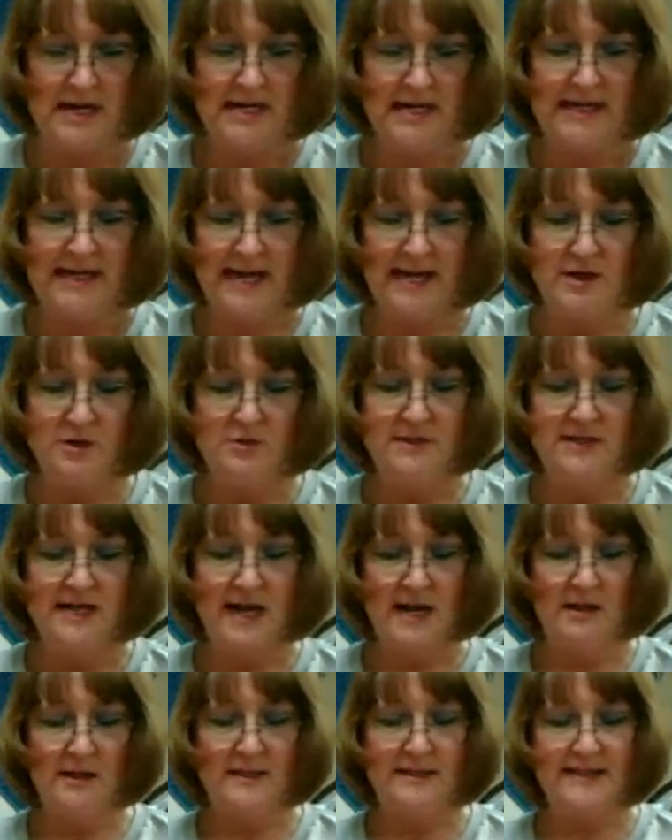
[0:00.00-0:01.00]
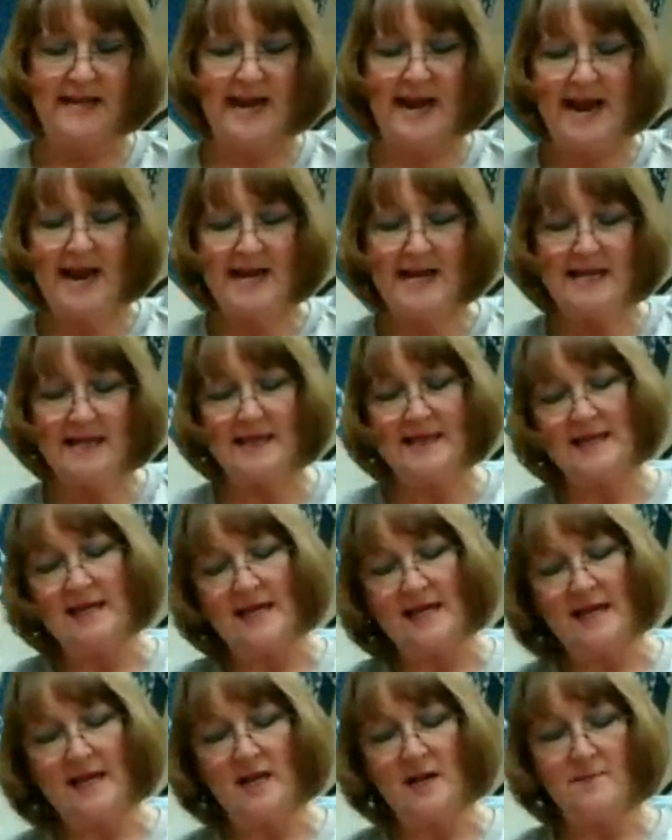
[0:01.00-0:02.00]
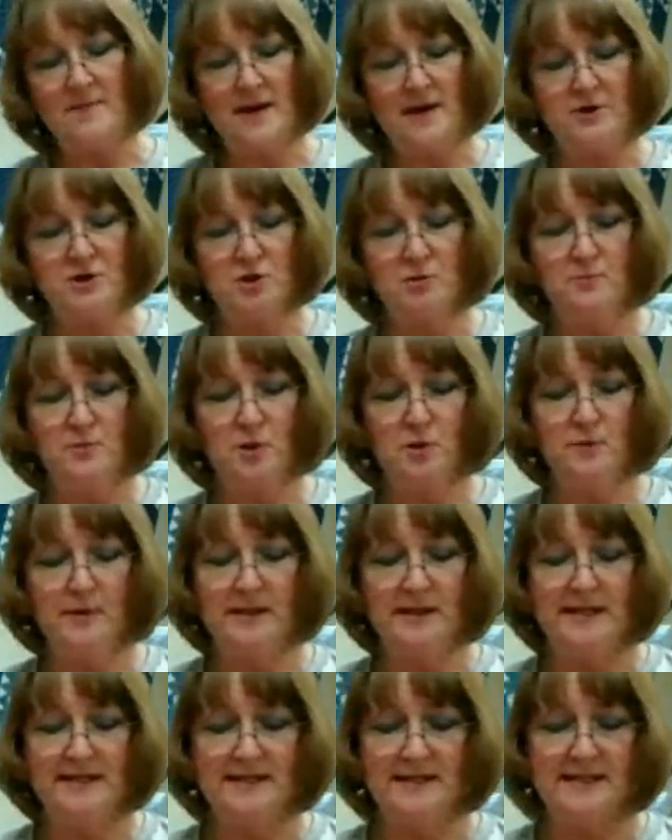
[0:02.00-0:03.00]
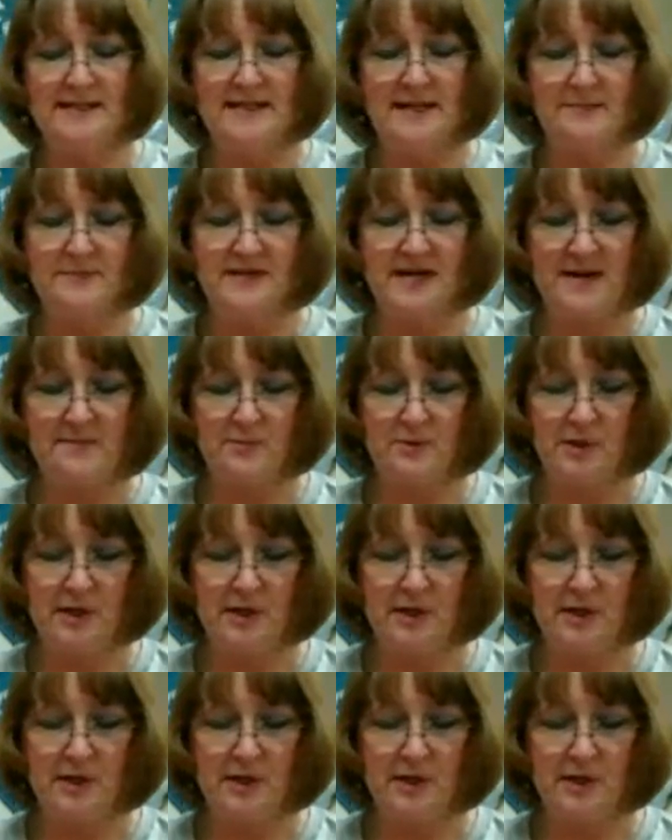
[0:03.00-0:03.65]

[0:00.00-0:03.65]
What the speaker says: Can you tell us anything about your book release in September?